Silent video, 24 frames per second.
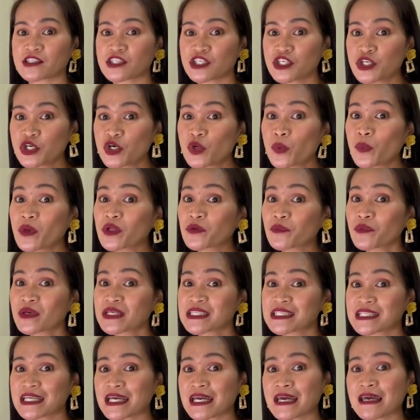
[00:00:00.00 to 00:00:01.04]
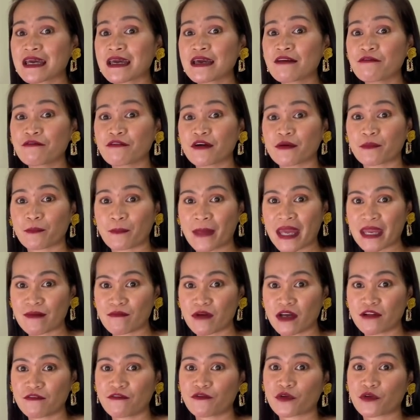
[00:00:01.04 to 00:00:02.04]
you will receive a payment